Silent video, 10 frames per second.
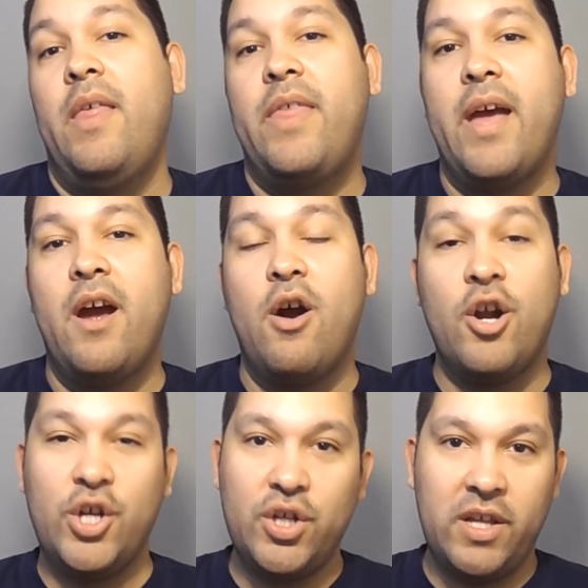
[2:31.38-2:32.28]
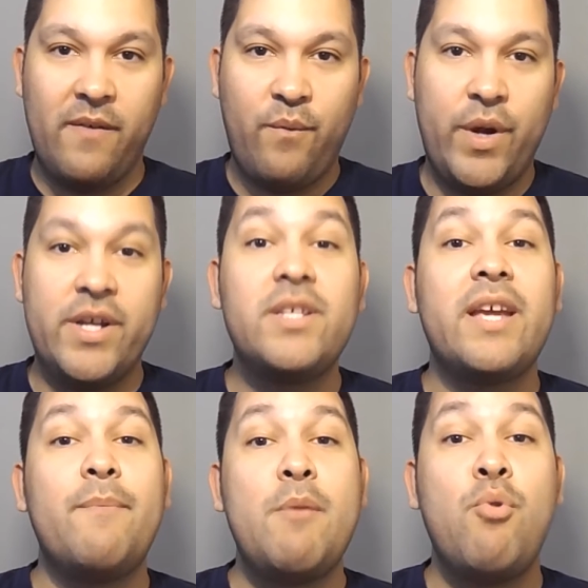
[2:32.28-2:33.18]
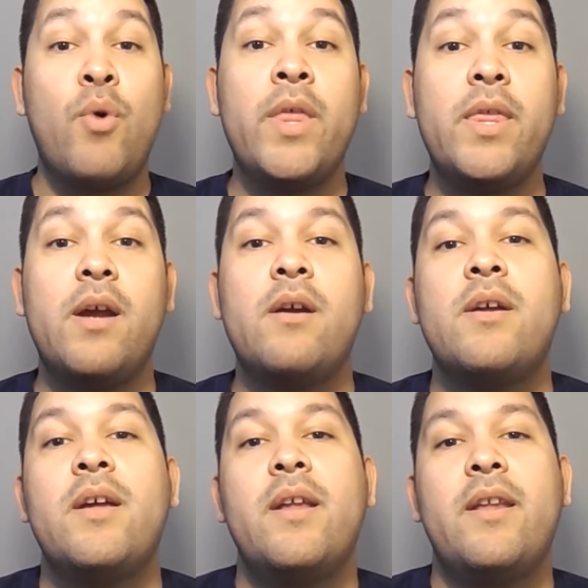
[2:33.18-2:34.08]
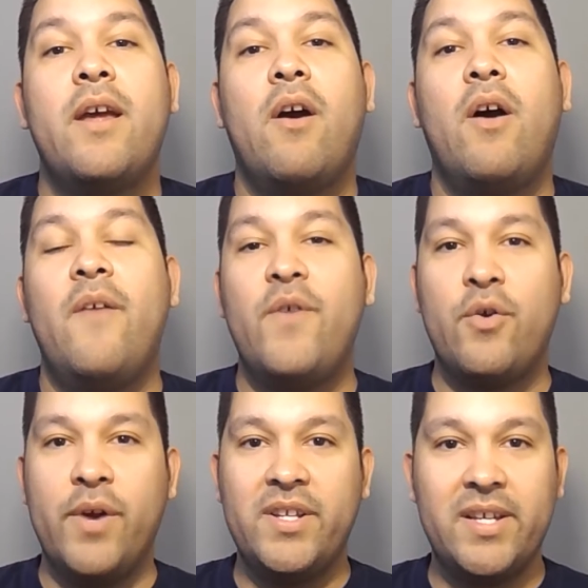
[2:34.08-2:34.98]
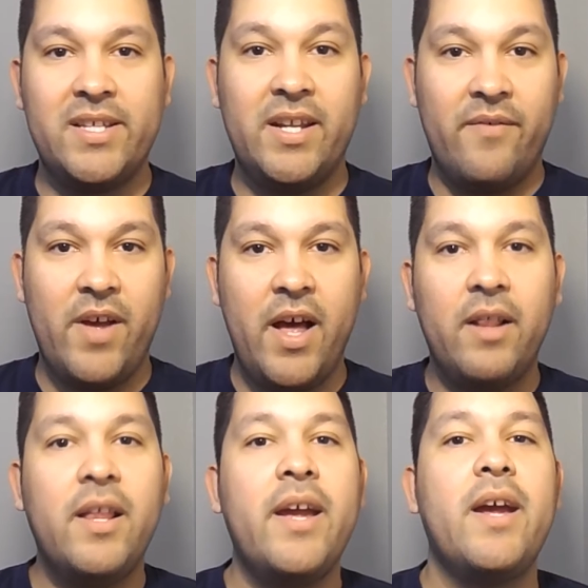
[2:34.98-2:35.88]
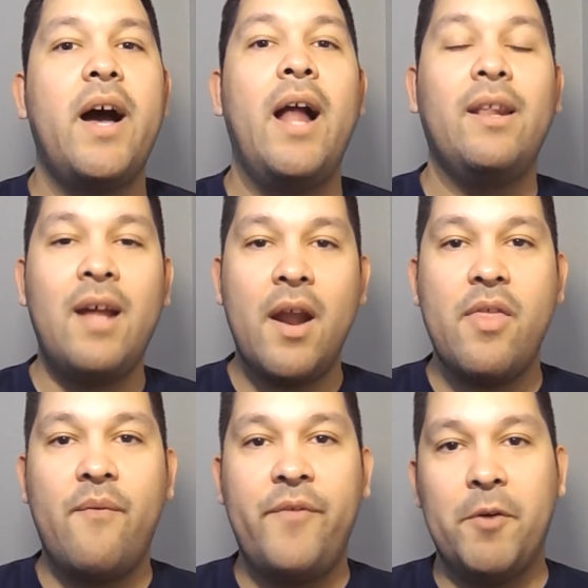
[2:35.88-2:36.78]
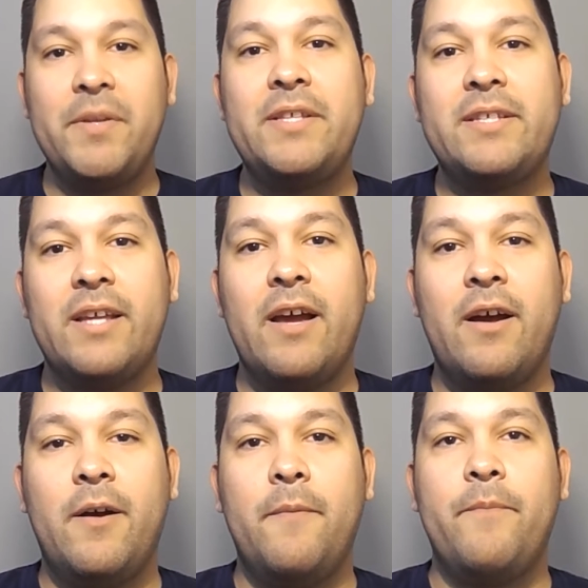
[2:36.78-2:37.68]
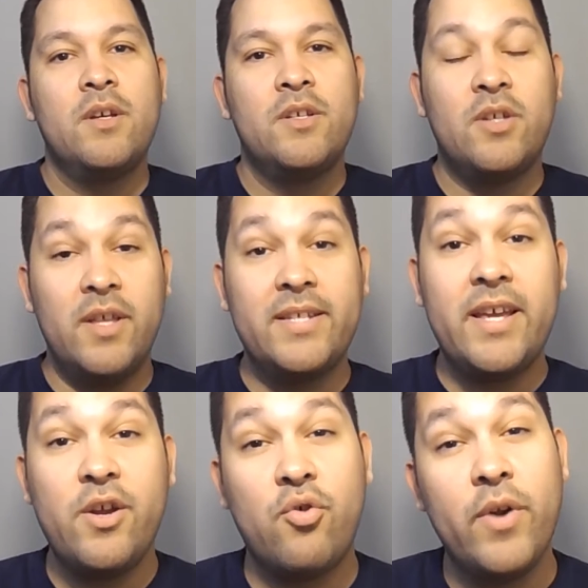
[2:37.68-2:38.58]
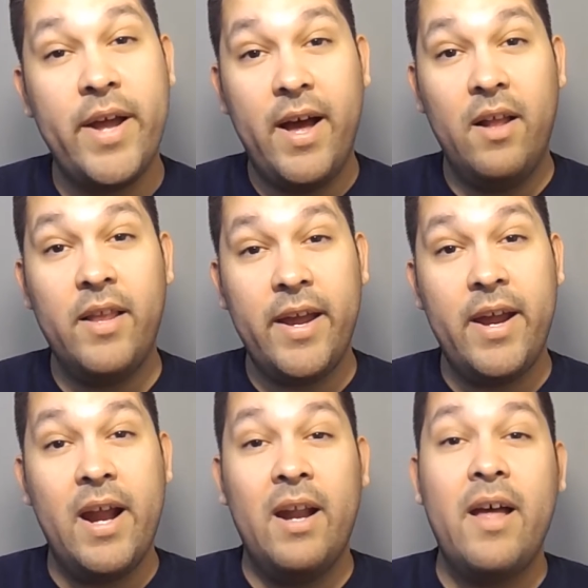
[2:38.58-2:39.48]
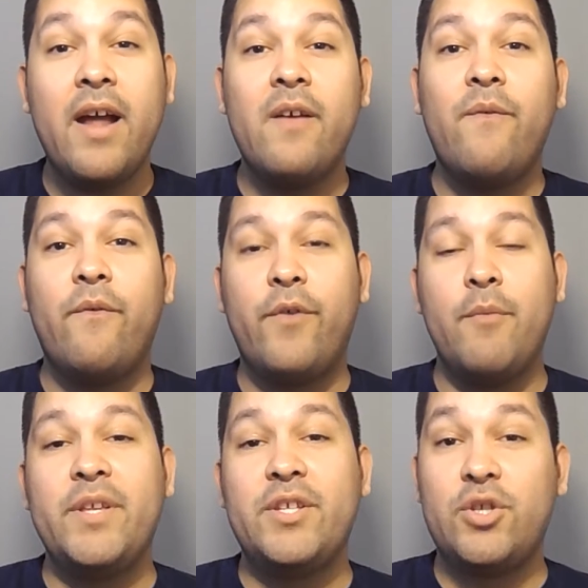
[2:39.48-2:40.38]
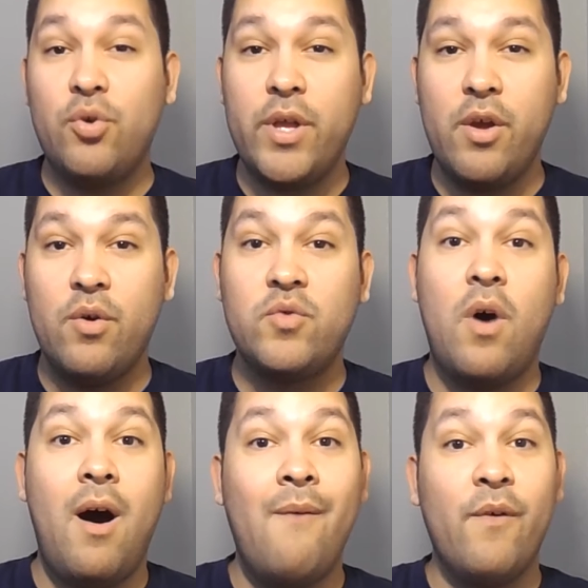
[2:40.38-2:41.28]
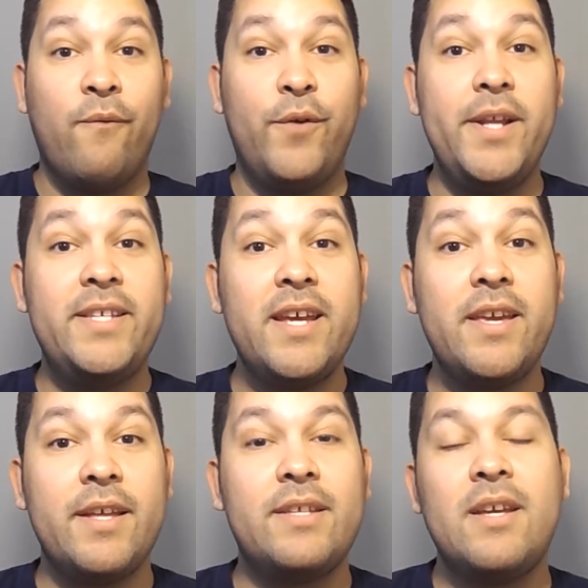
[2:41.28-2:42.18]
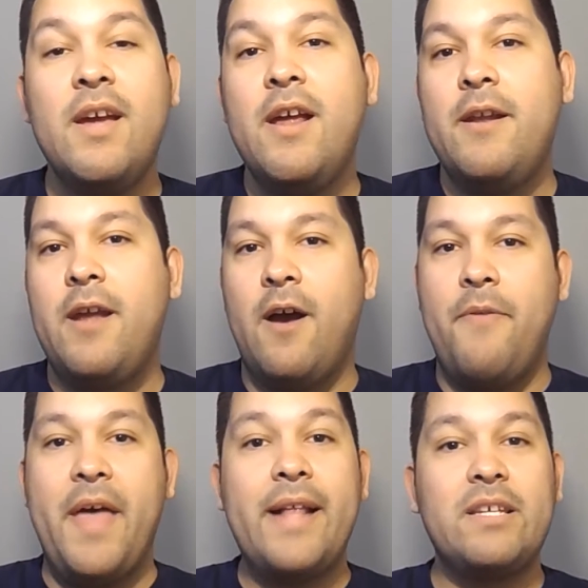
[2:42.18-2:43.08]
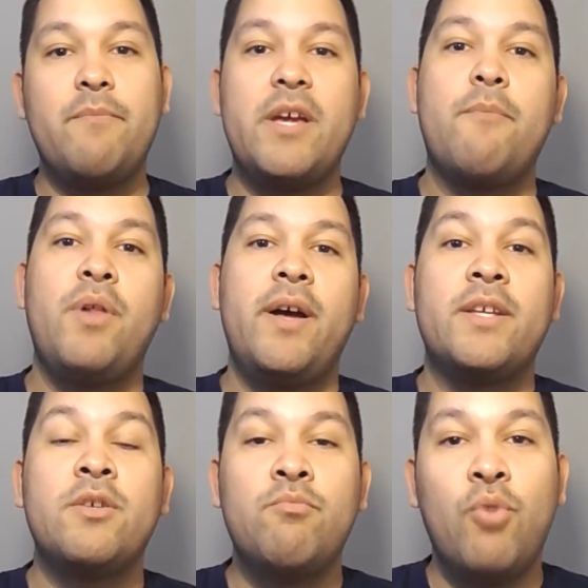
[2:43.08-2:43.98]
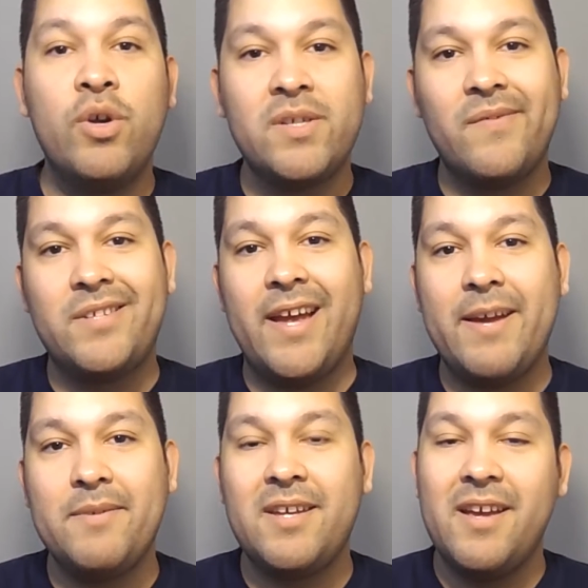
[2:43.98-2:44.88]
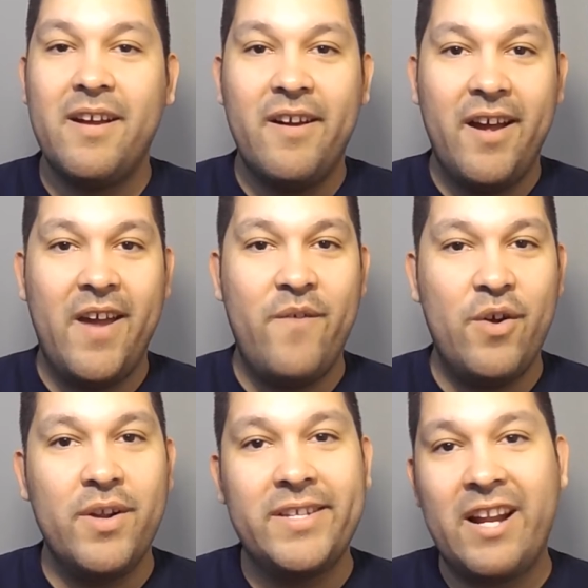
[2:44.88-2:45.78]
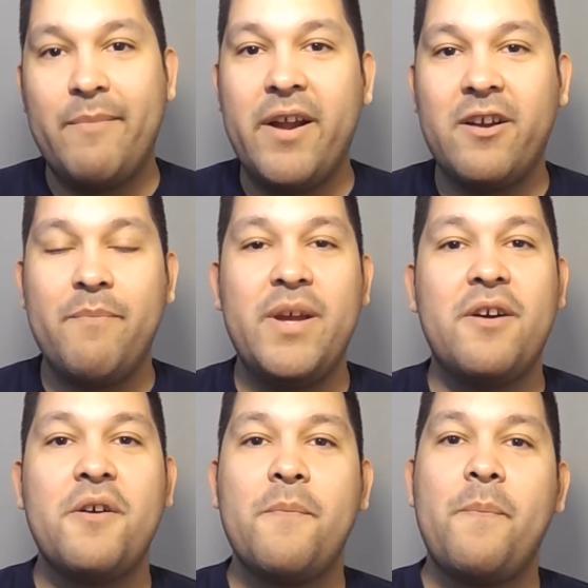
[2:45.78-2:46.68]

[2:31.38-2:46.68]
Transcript: that are usually free just to get people in there. Now, if you're going to the city of LA, a lot of the filming, so let's say you're going to LA, a lot of filming studios will offer free tickets. Now, that's a big plus. Most of the times, if you go to Santa Monica Pier,